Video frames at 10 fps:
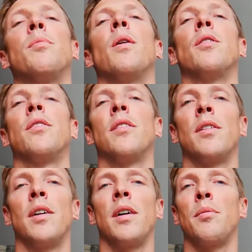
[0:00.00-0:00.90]
Both
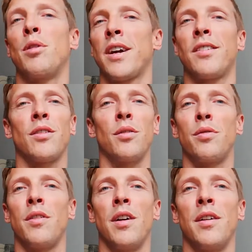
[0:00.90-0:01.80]
practical,
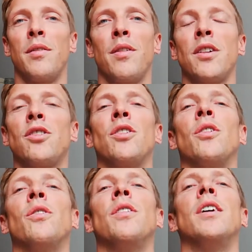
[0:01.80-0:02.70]

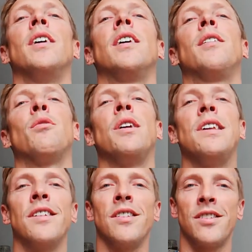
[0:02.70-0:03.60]
functional
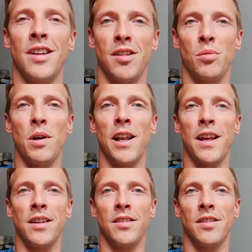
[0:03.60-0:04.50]
reasons, as well
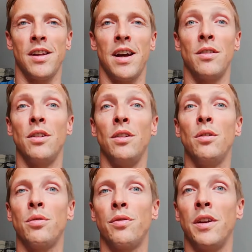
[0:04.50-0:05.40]
as how do
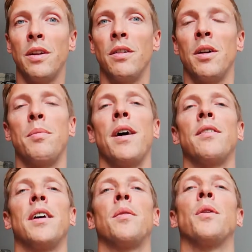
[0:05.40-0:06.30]
you feel
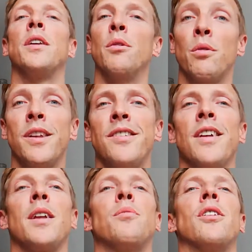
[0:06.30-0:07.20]
about that when you reach
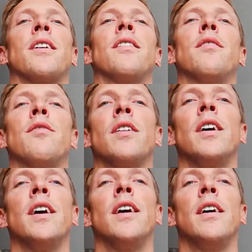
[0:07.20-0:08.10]
that objective.
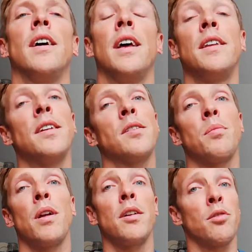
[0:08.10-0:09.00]
And this
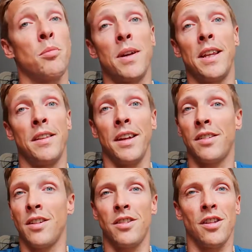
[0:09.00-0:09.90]
applies for many
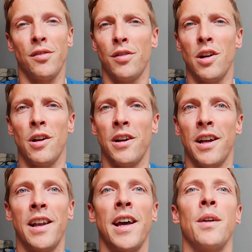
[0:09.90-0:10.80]
things, not just for learning
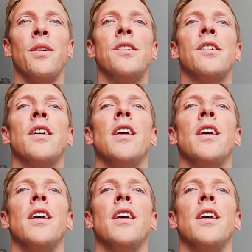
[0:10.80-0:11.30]
a language.